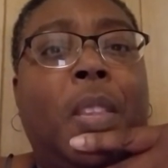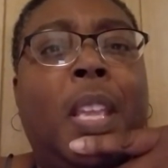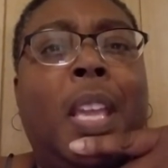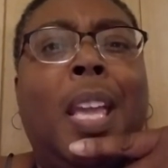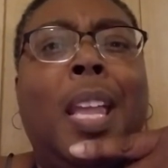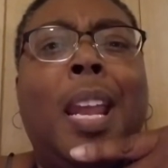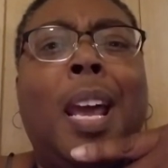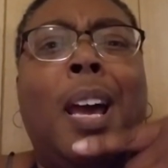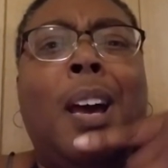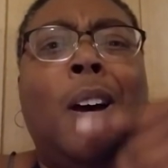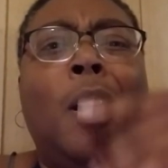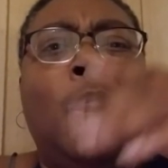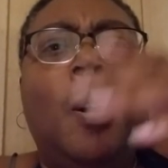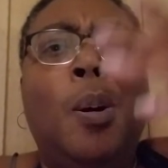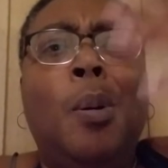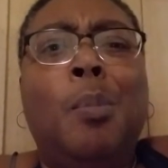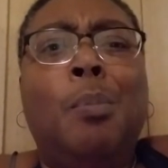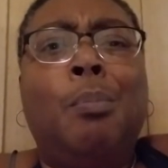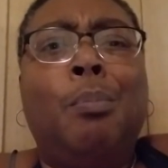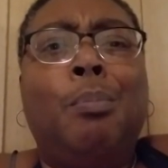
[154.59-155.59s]
and I
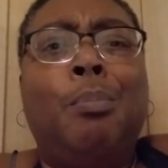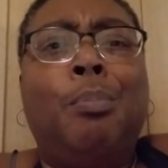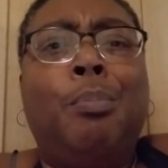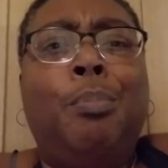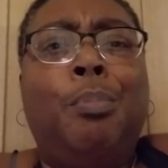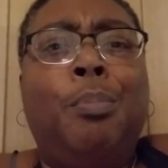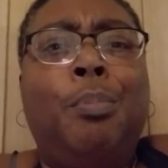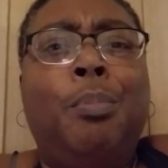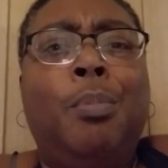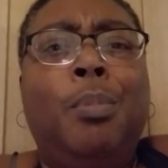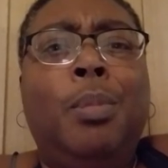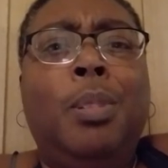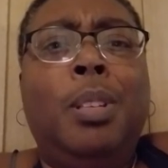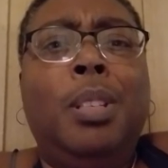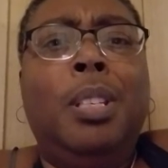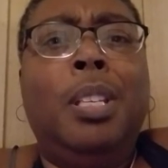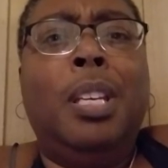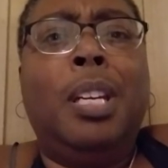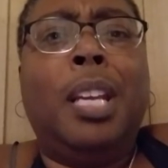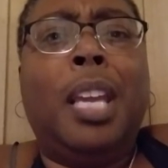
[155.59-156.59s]

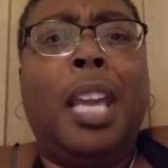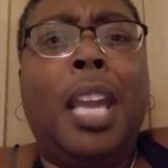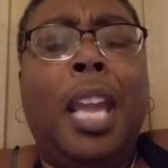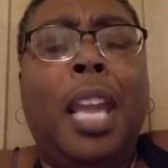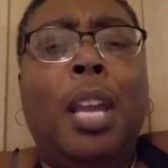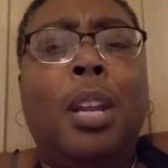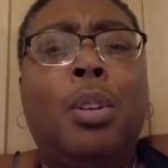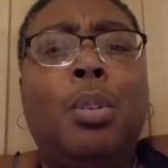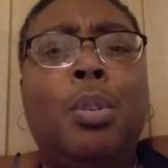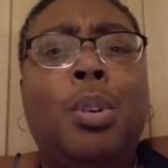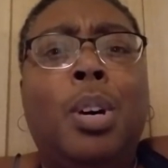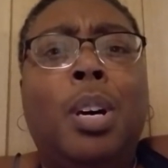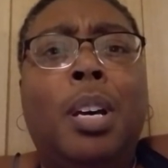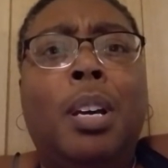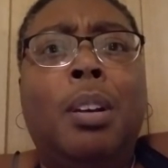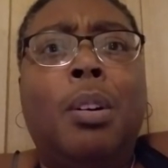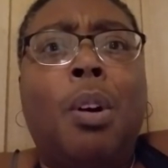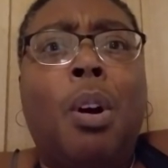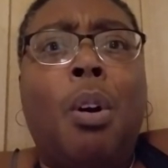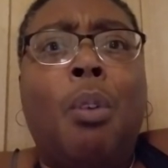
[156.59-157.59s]
lit a candle,
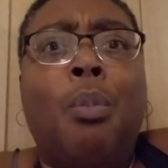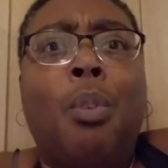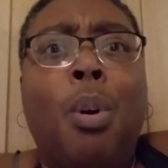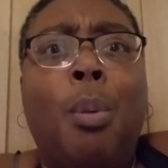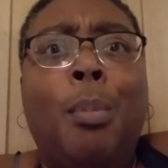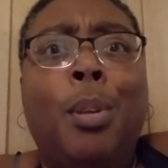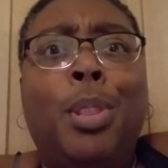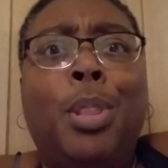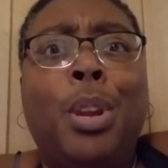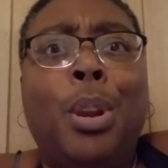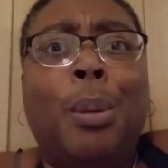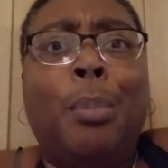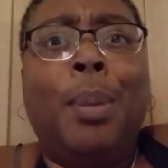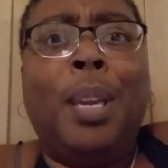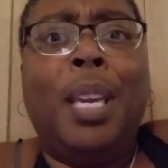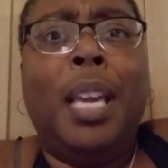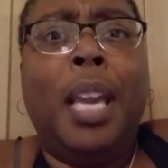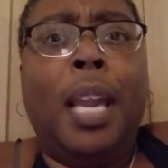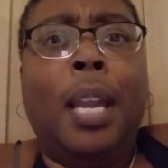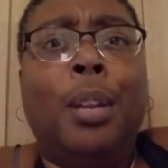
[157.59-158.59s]
a
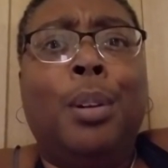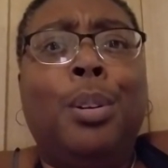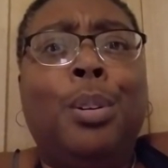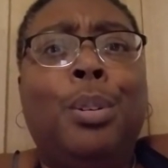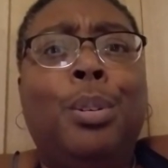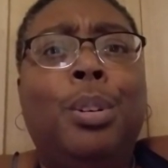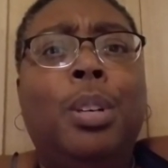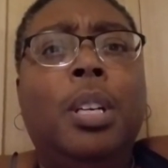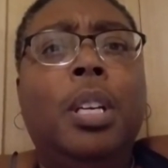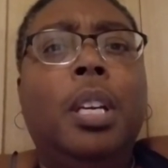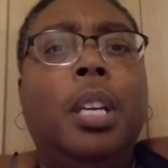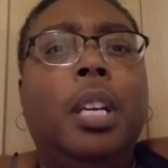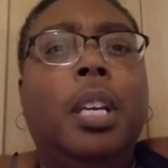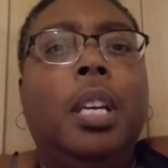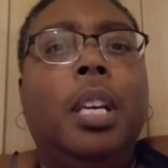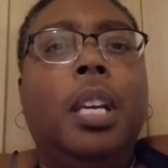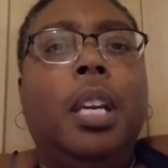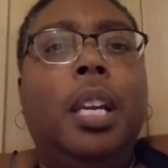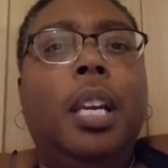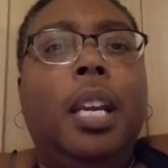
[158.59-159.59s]
aromatherapy candle,
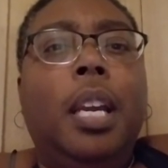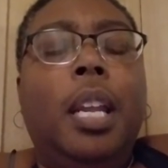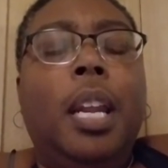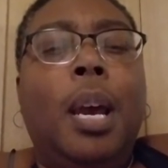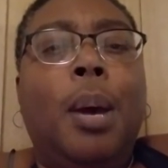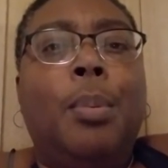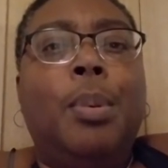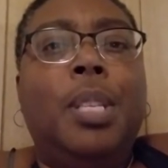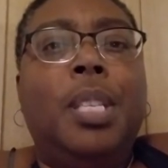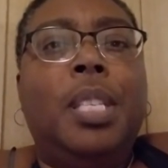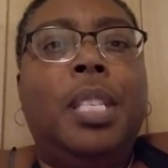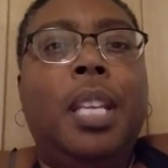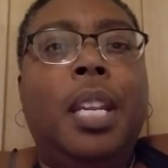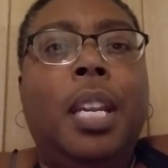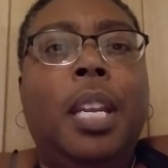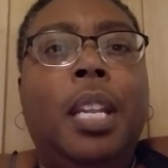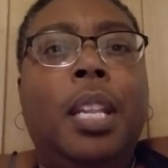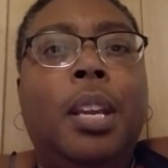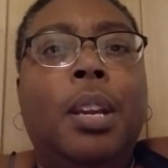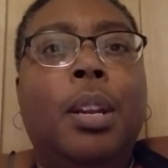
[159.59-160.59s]
and I was
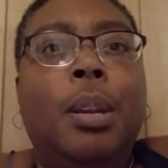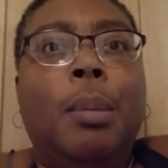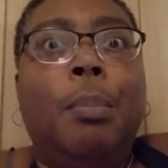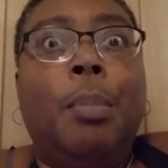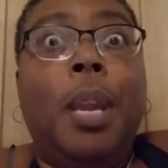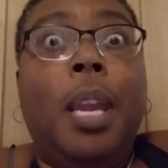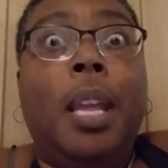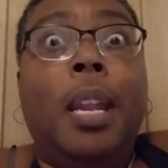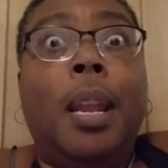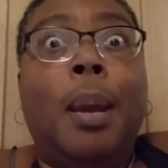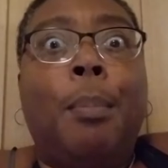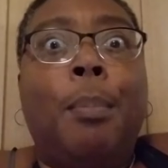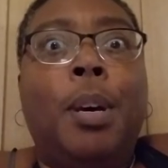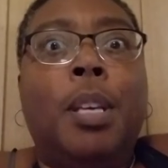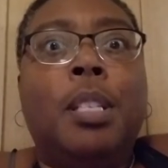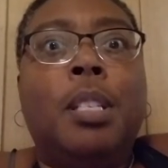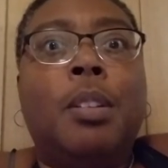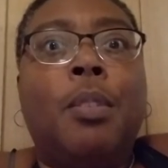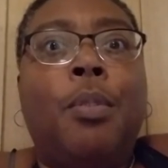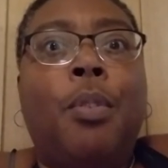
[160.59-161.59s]
sitting there in the bed, and I
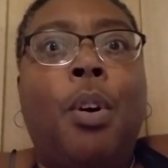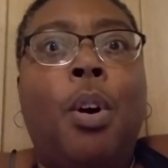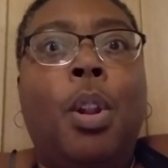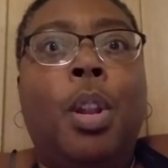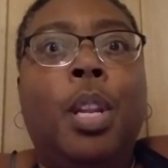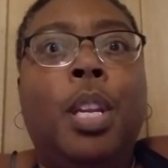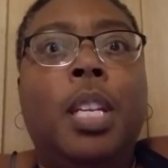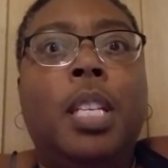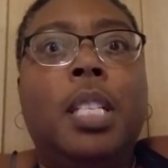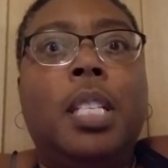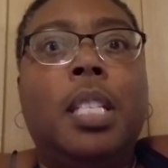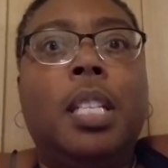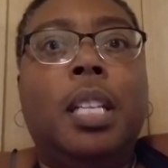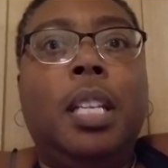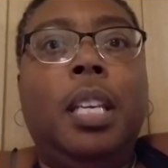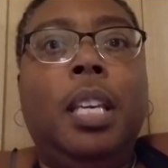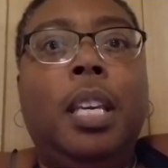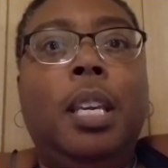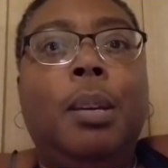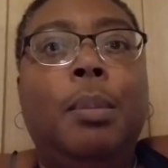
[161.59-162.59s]
must have fallen
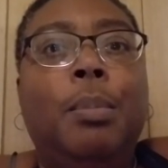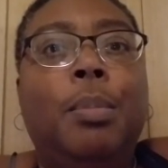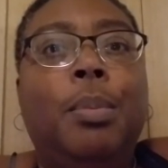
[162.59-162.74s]
asleep.